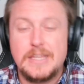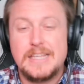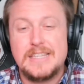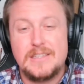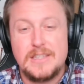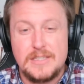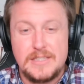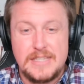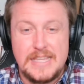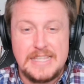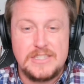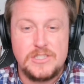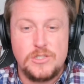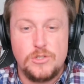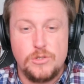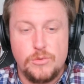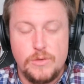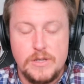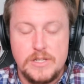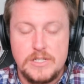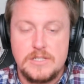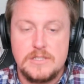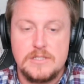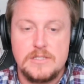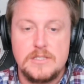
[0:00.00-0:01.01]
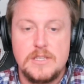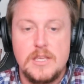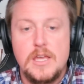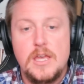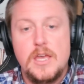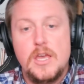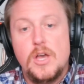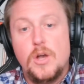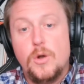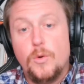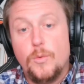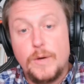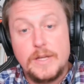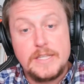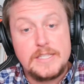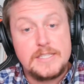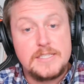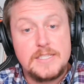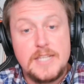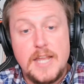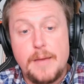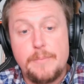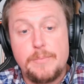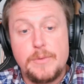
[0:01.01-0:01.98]
Or that's two questions.
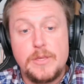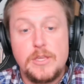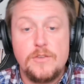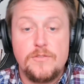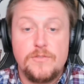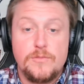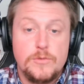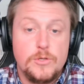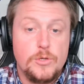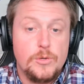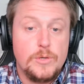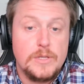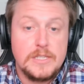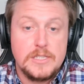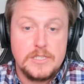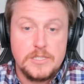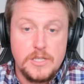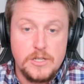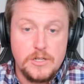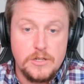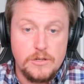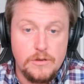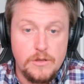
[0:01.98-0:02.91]
What's stopping you from doing